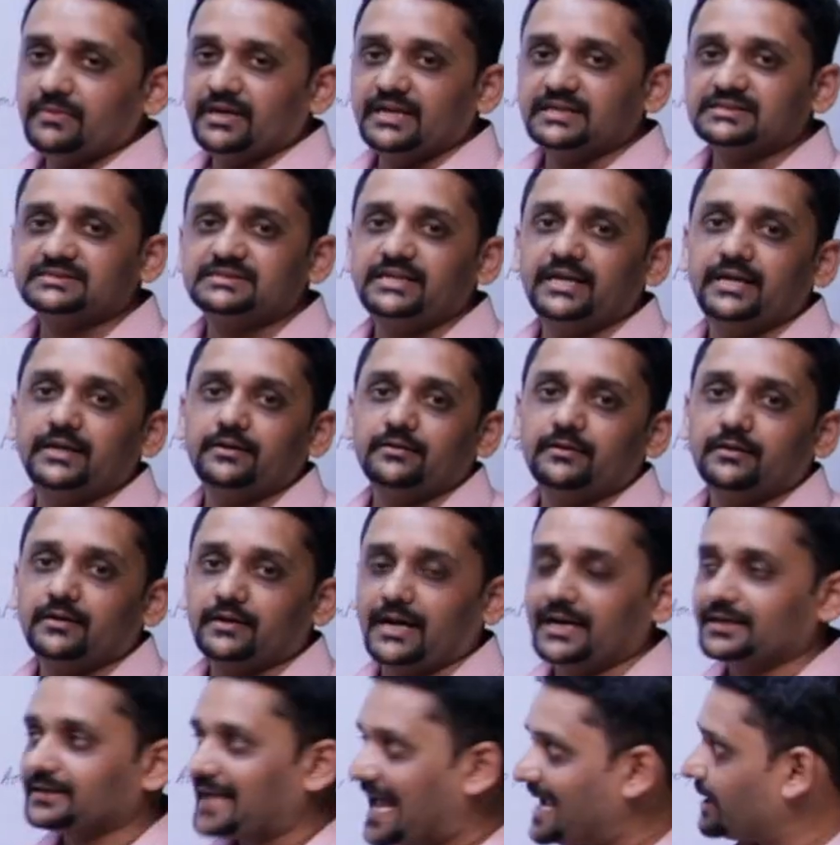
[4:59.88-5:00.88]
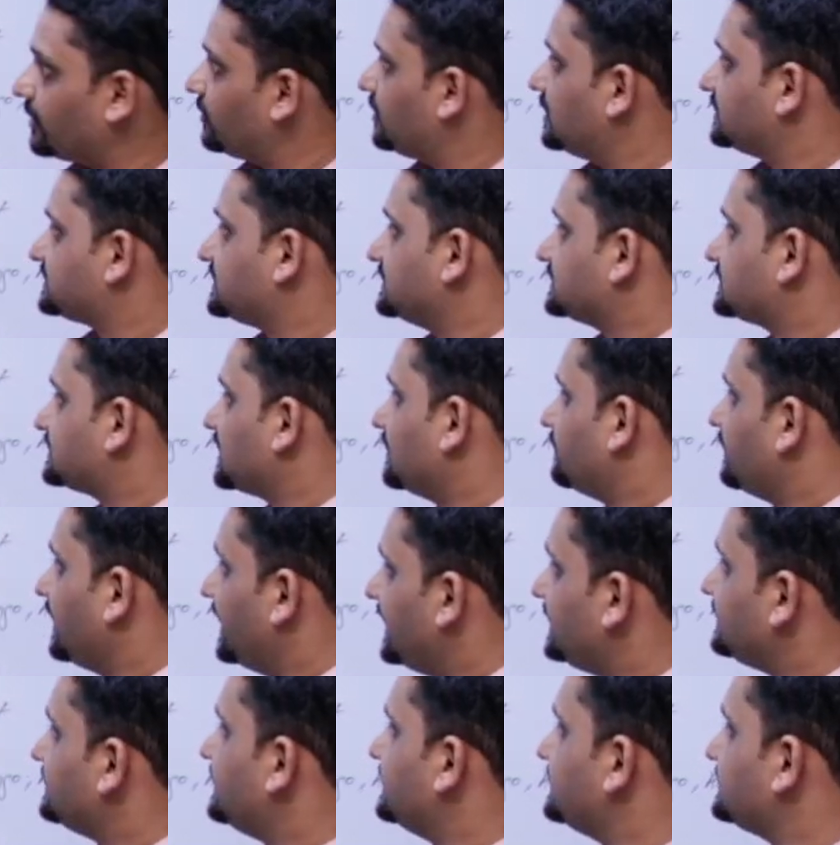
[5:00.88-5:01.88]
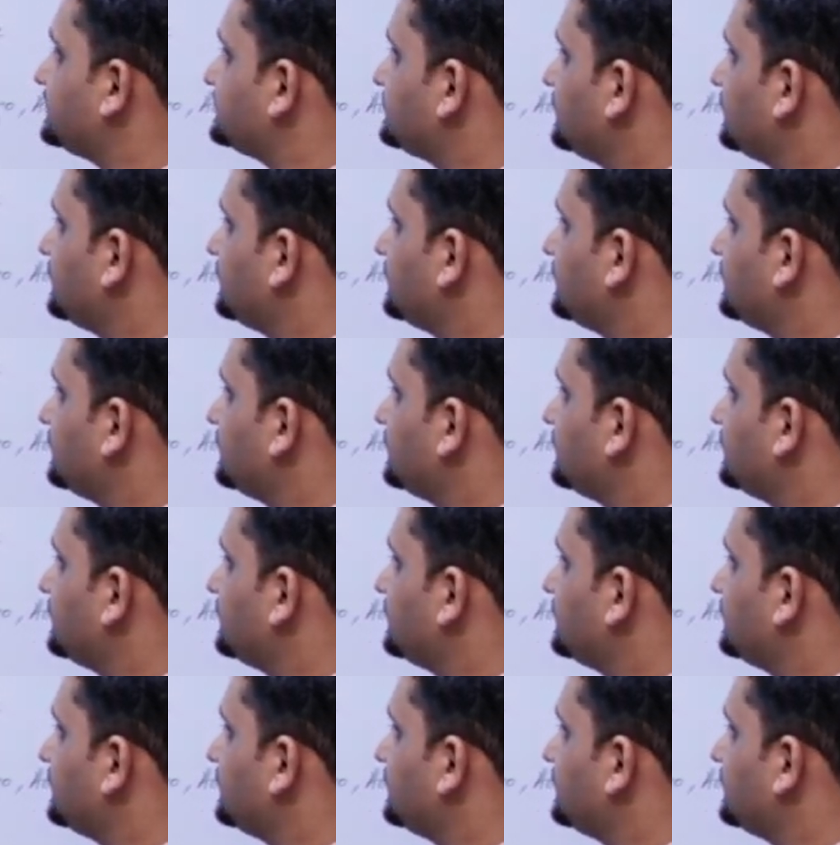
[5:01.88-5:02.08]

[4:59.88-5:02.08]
is the rectangular system. In this